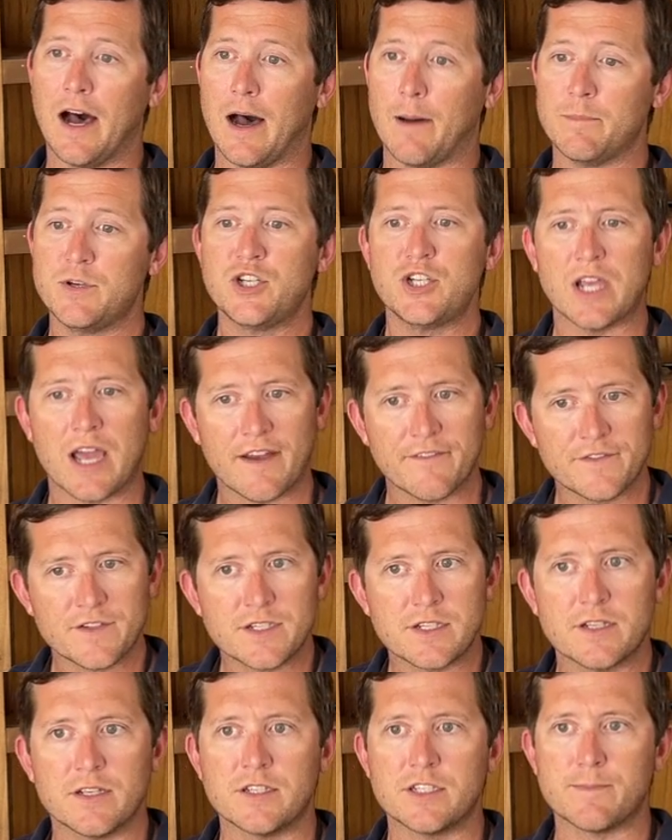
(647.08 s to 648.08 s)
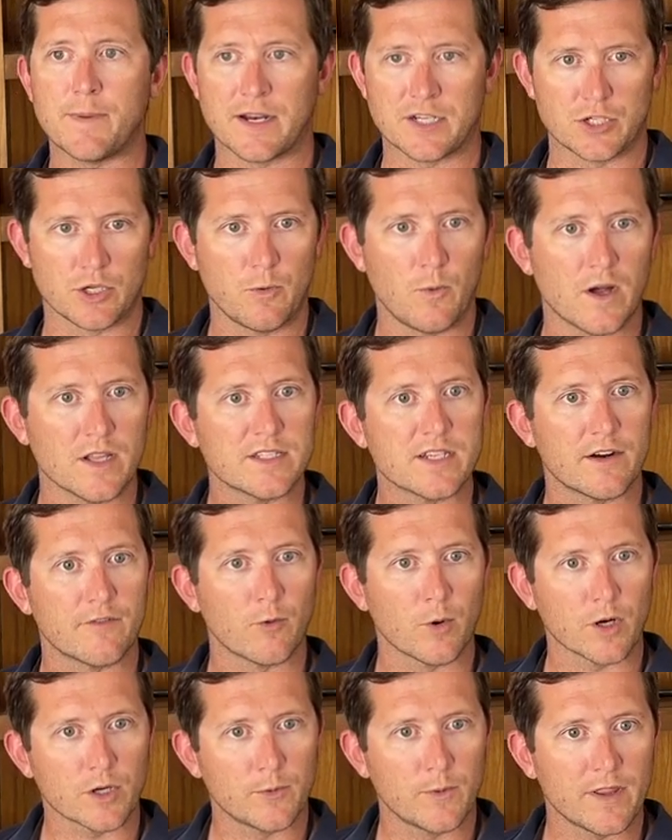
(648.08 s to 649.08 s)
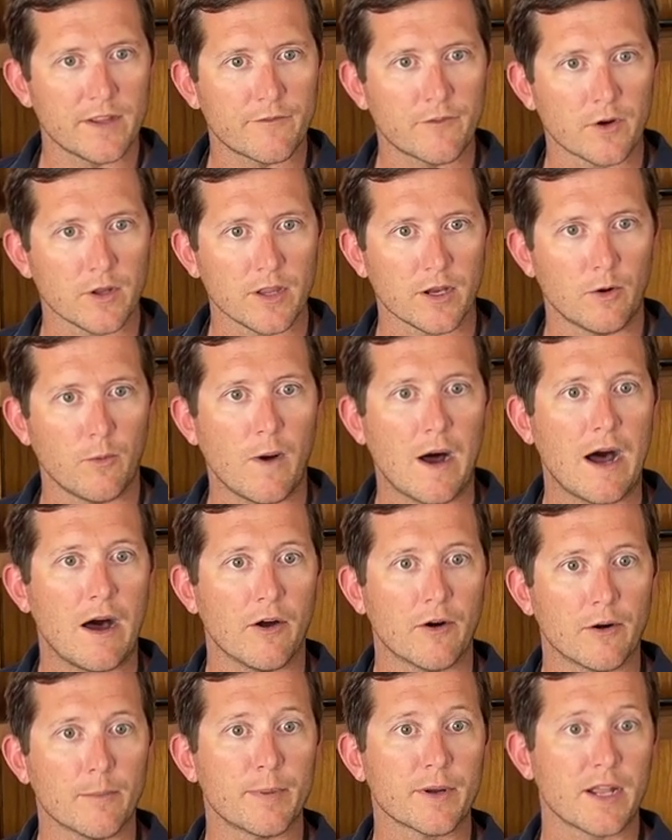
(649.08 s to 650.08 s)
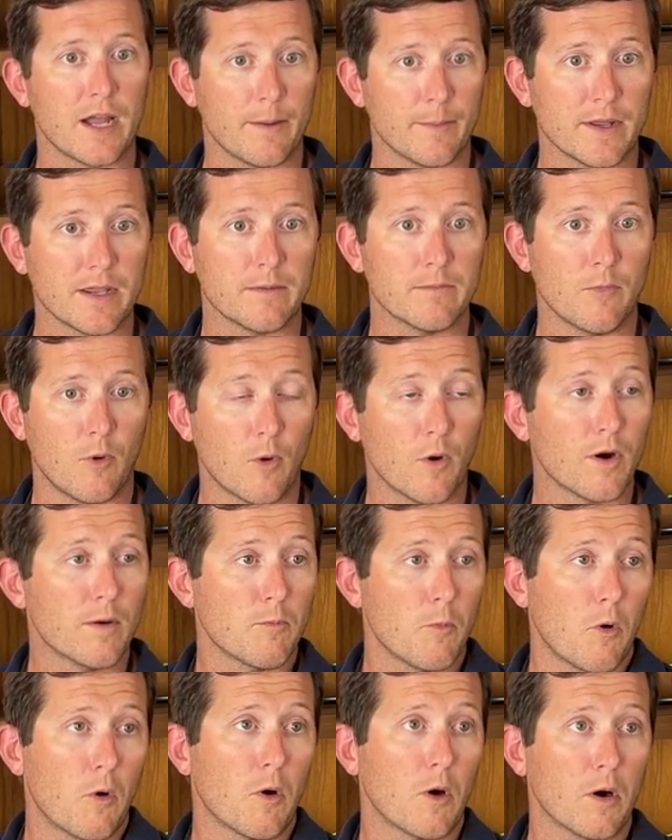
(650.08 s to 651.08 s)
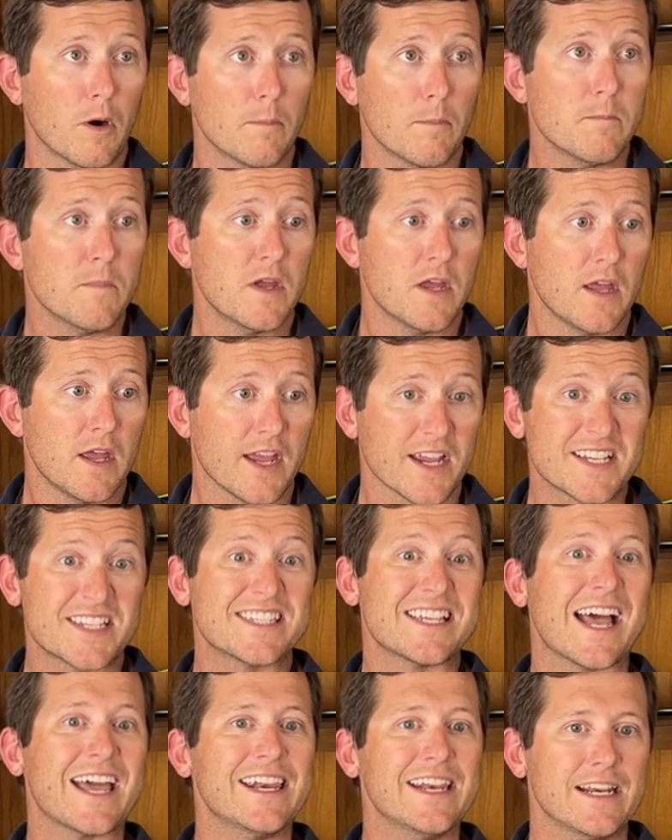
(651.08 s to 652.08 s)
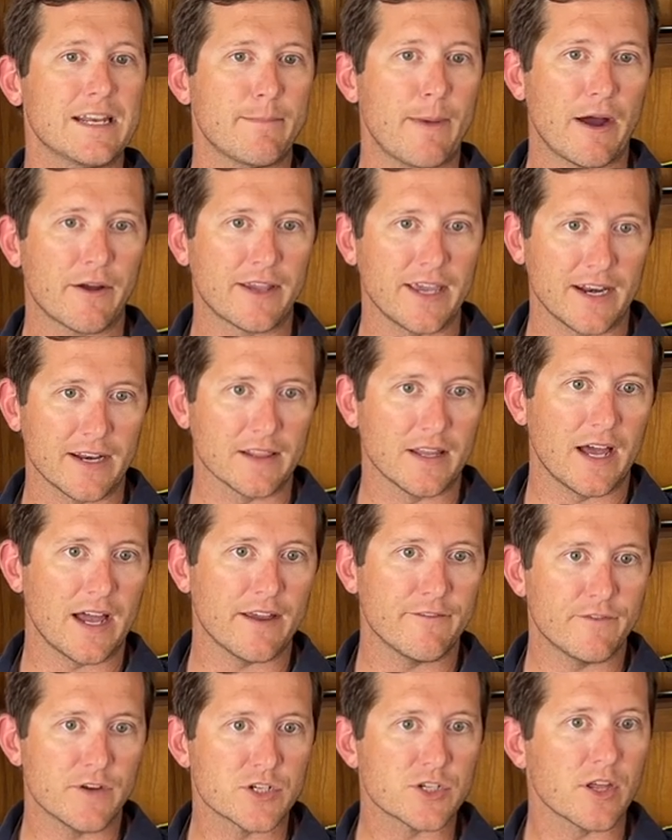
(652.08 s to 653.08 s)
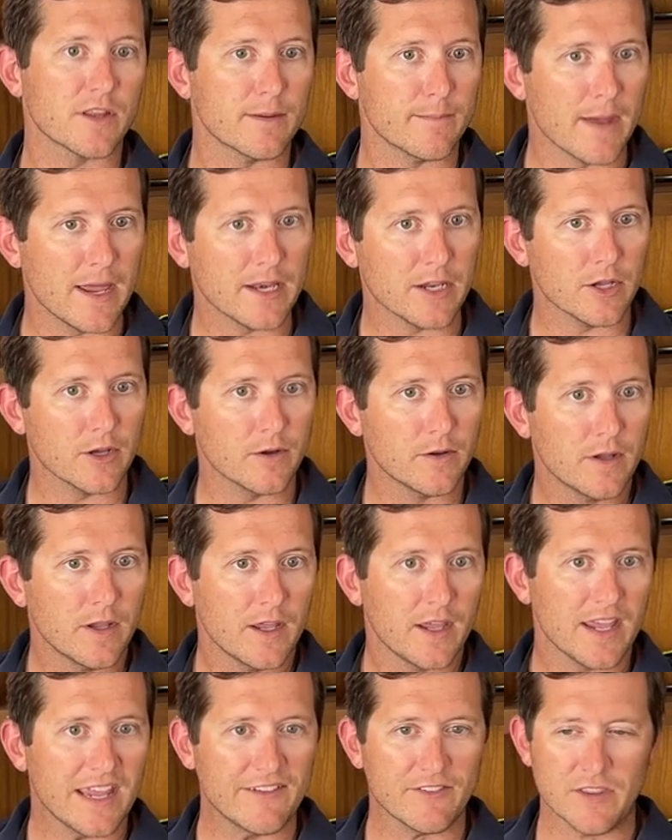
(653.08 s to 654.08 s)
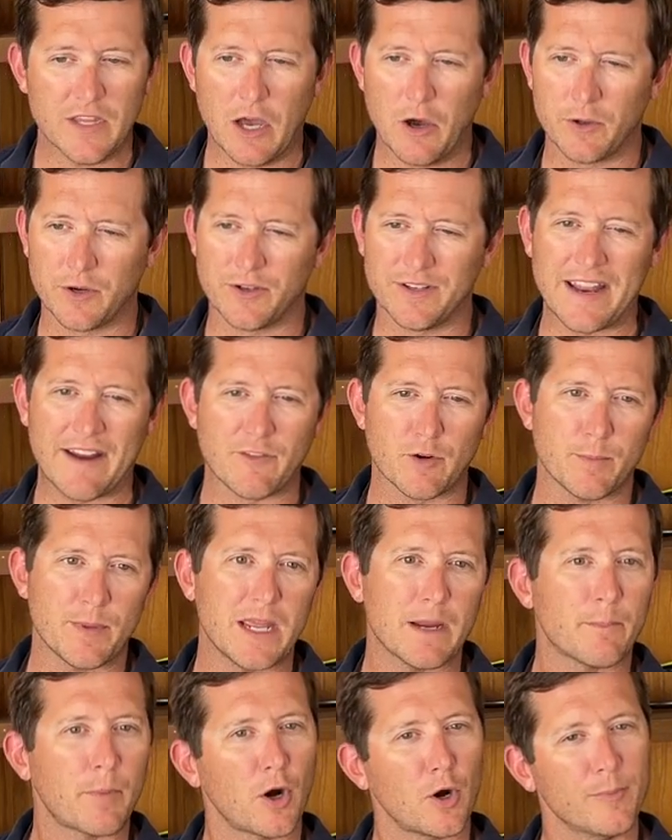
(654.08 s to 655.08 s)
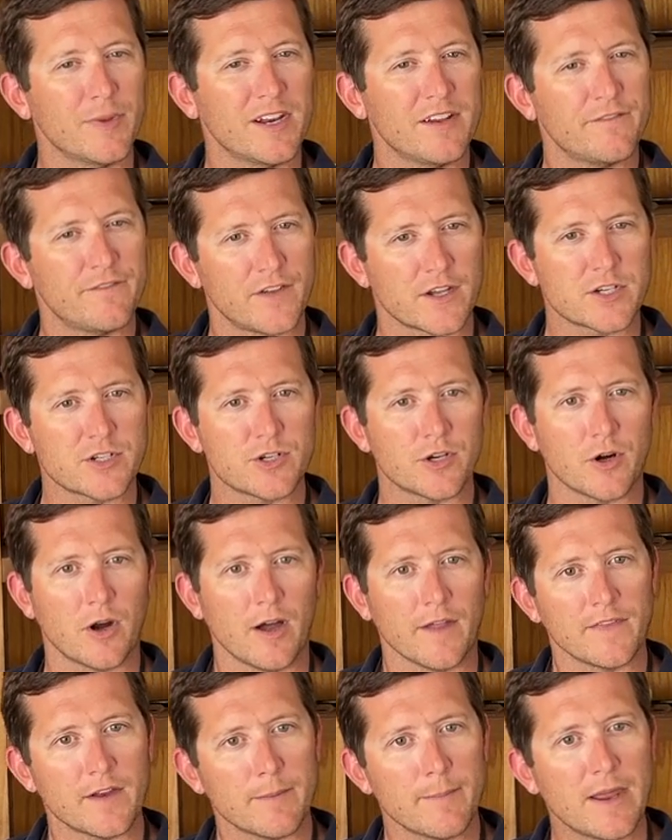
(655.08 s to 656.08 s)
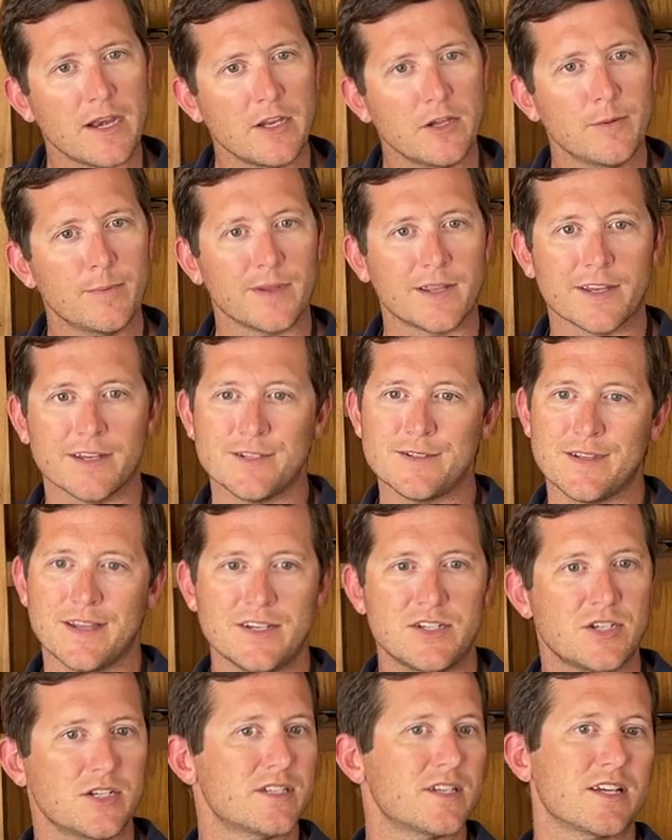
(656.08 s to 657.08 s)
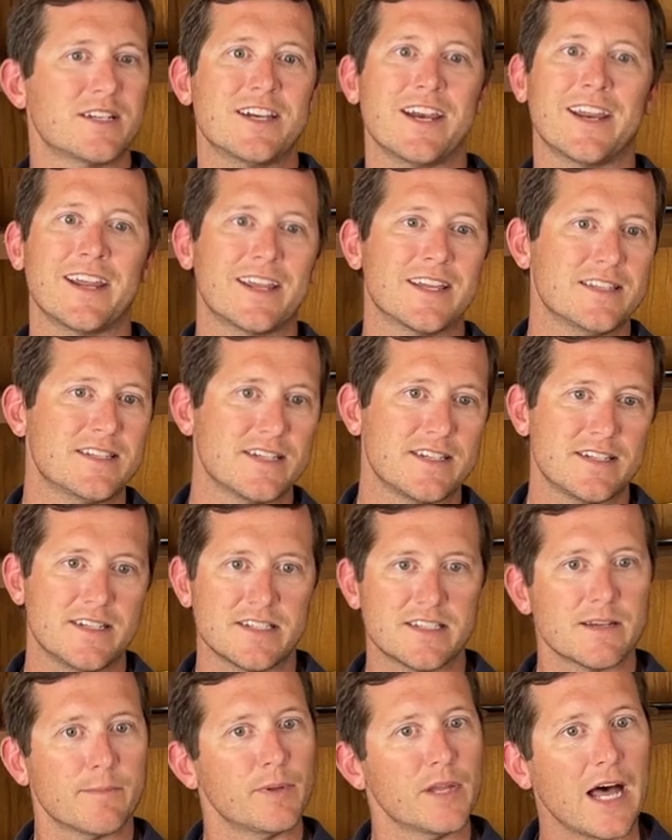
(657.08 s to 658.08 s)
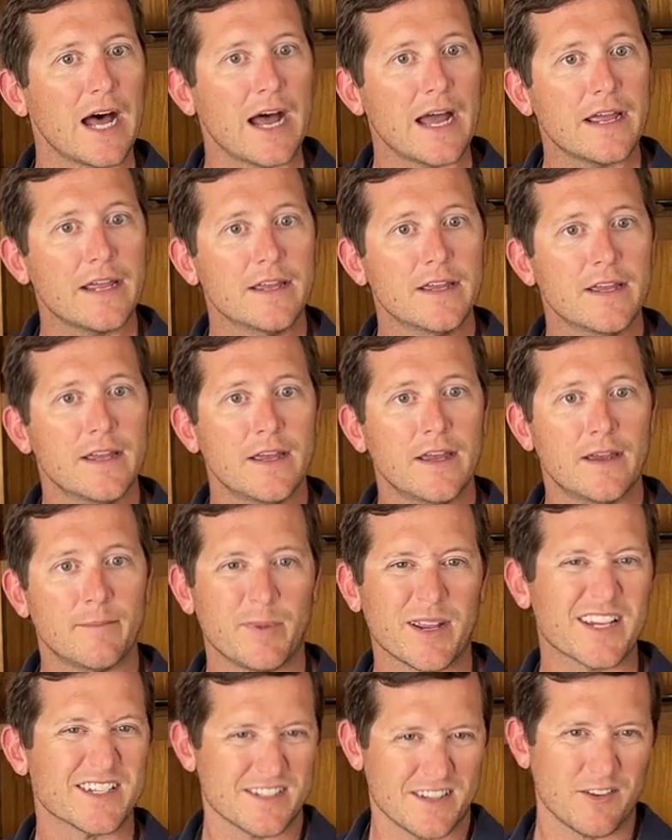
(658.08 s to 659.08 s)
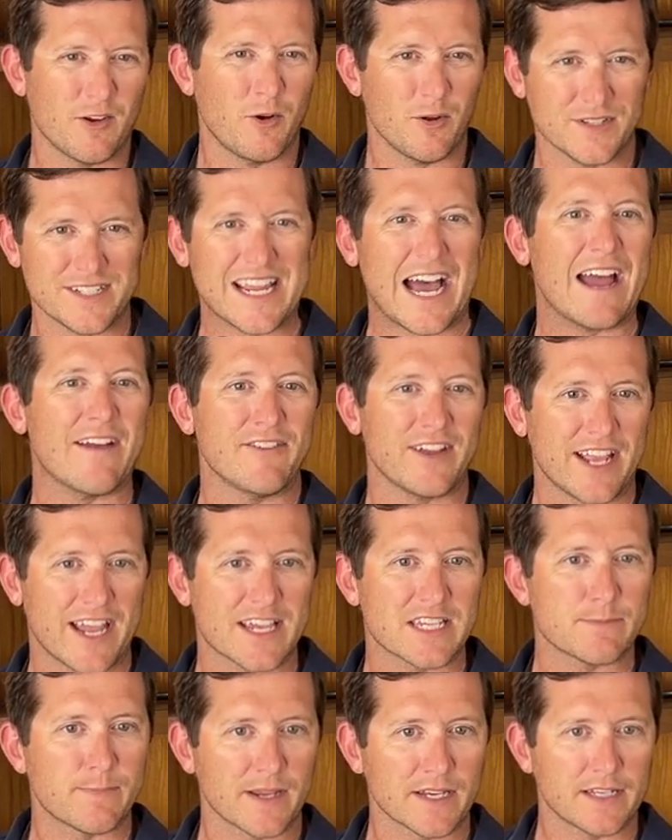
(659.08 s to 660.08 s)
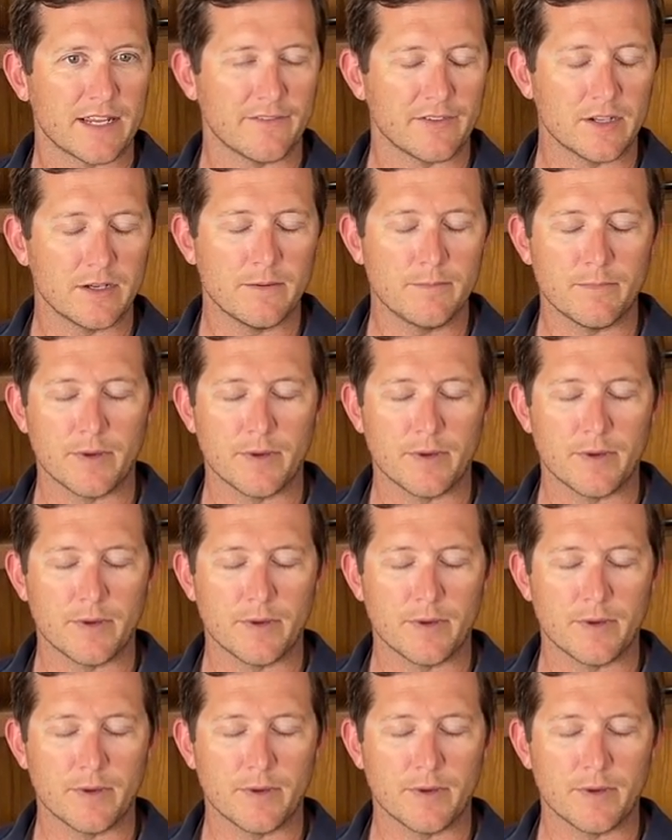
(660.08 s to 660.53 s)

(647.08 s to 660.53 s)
Chefs, especially ones that have worked with it for a little while, are becoming more and more excited about getting lionfish on the menu. Even though it'll never be a permanent fixture on their menu because it's just such an inconsistent supply because of the whole diving aspect of it.